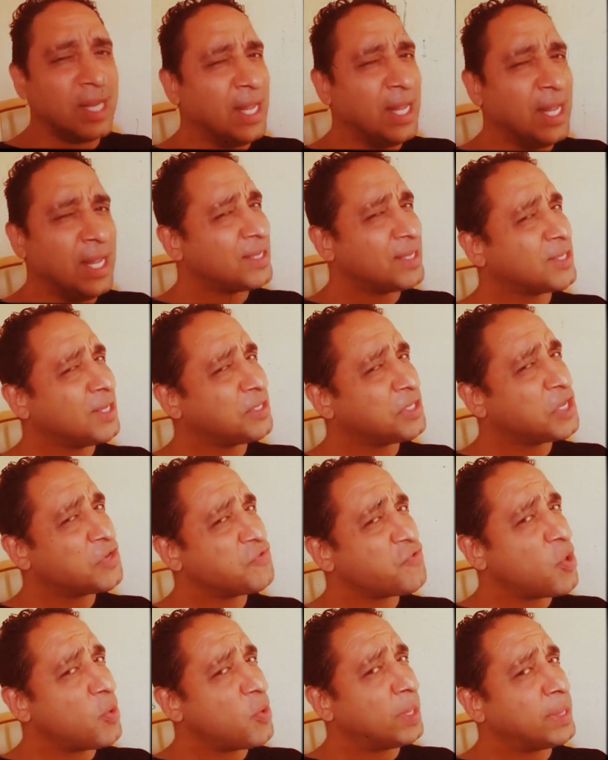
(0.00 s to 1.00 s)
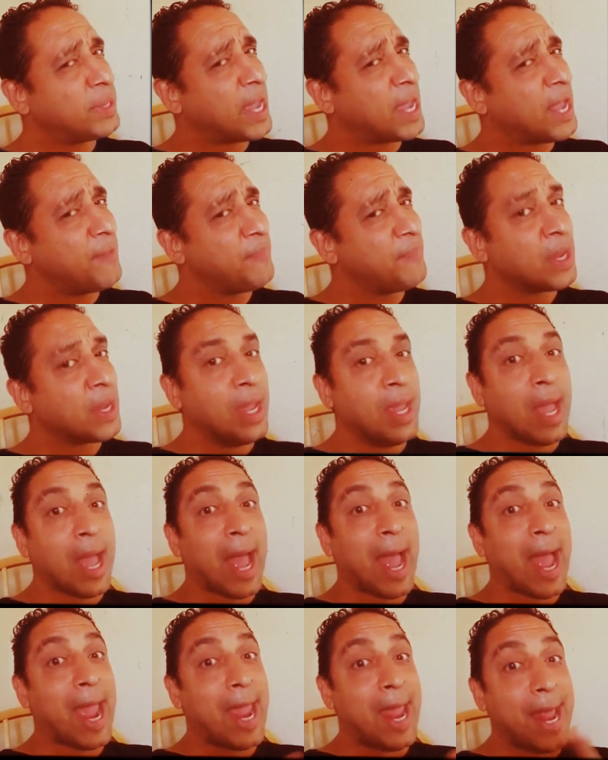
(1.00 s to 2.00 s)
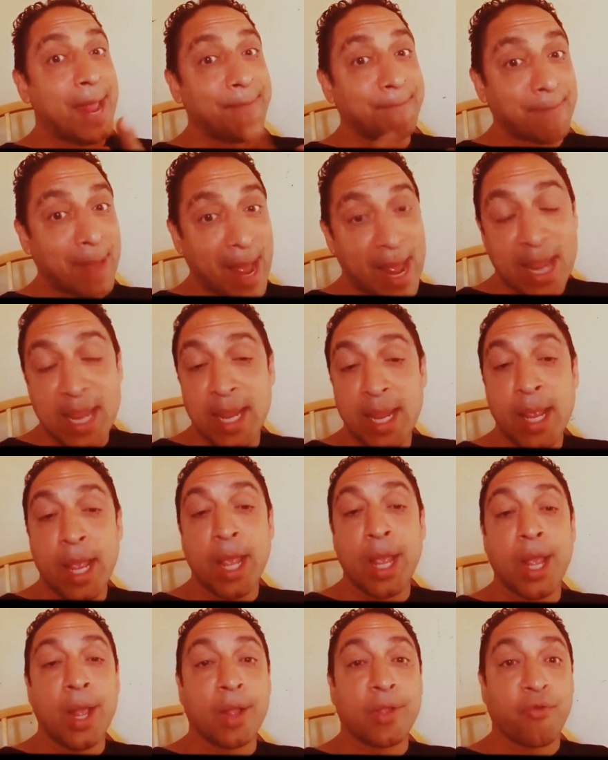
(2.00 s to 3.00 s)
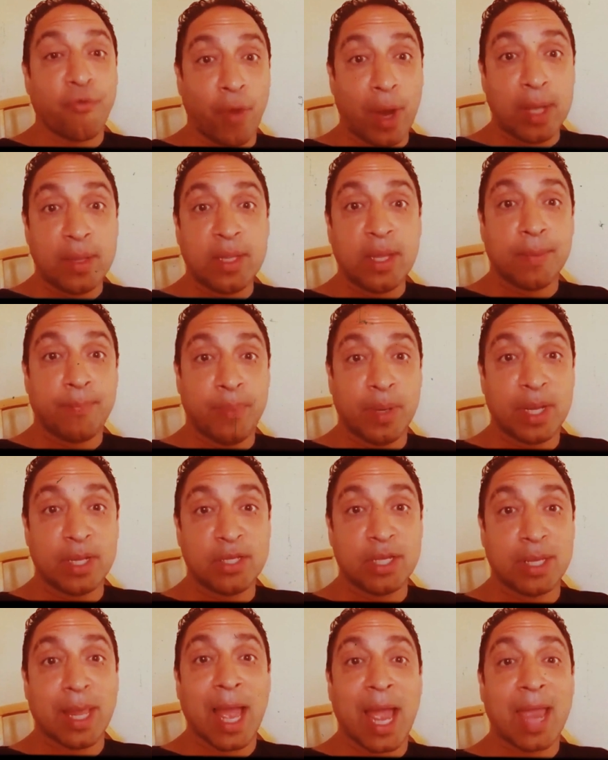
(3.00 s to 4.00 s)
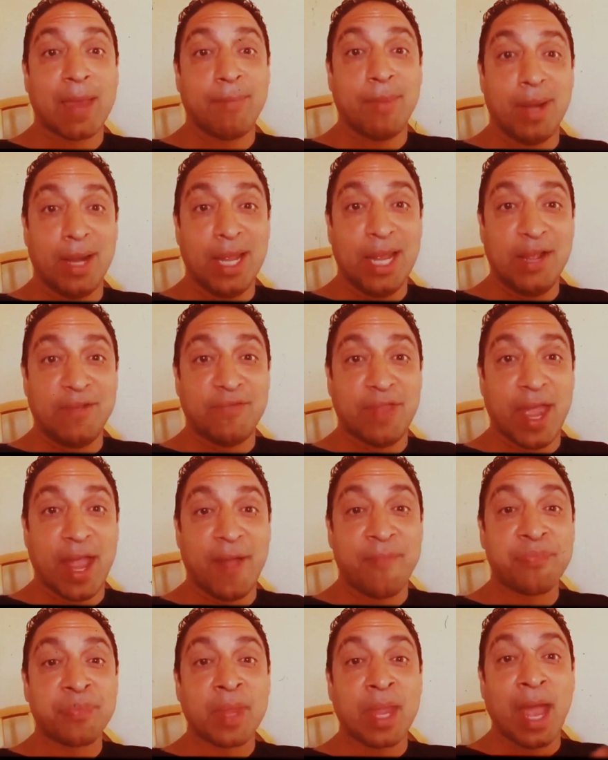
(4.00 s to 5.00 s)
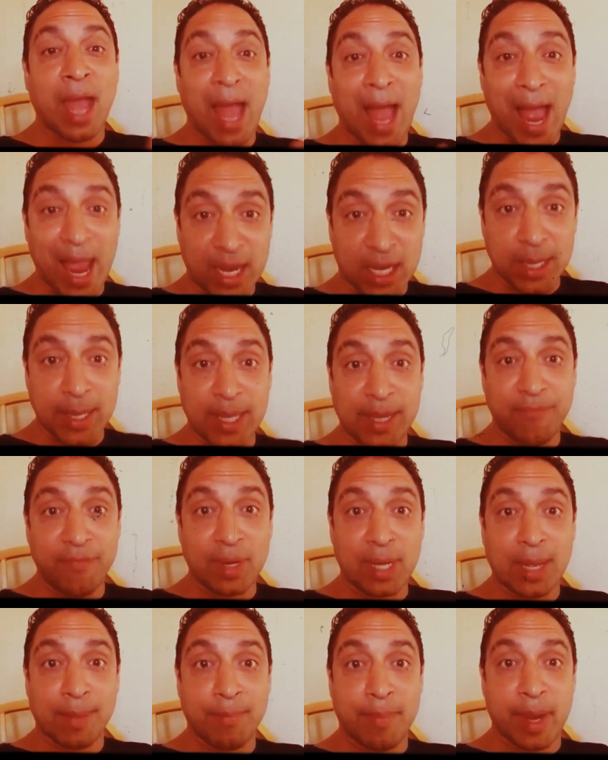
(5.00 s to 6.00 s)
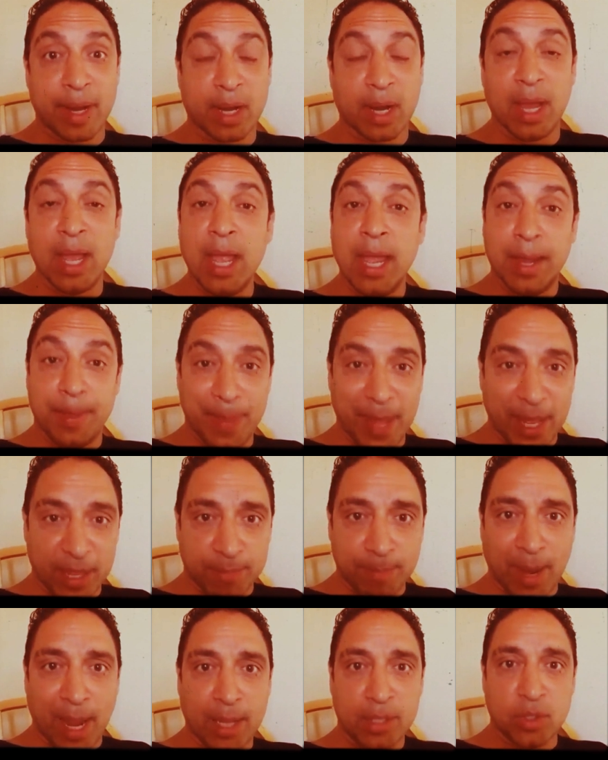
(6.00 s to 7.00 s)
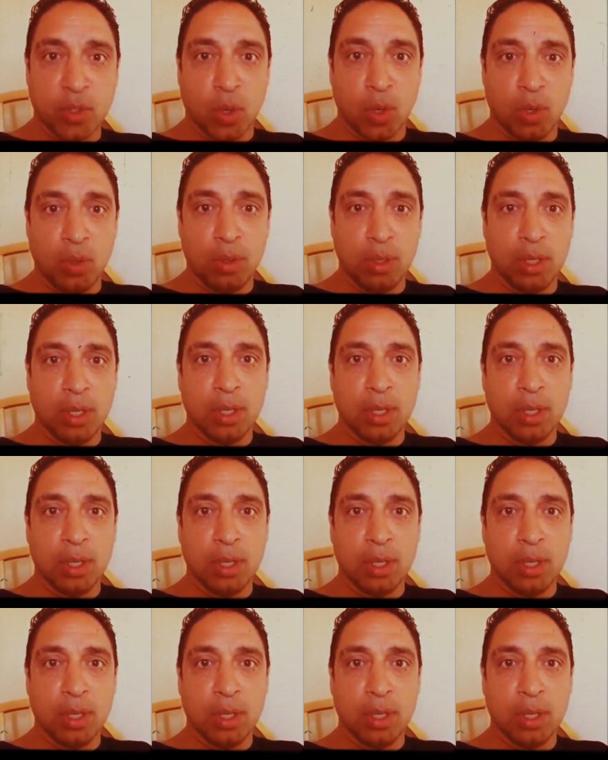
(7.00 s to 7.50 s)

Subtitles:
There's something wrong with that. In my crazy opinion, I believe that I can even get better. That's my goal.